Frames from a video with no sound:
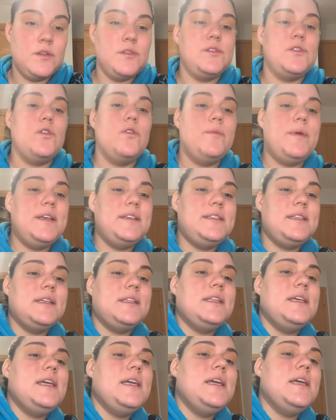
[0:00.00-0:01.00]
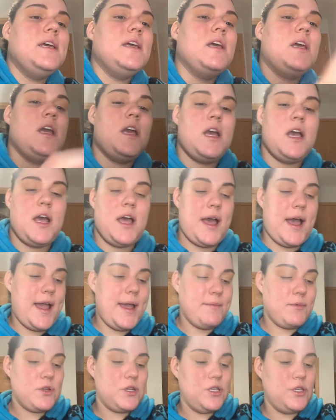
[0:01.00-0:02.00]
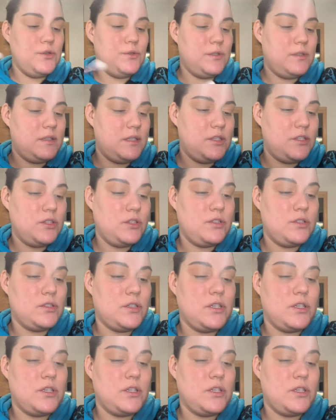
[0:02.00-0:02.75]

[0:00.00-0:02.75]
So basically I'm gonna use this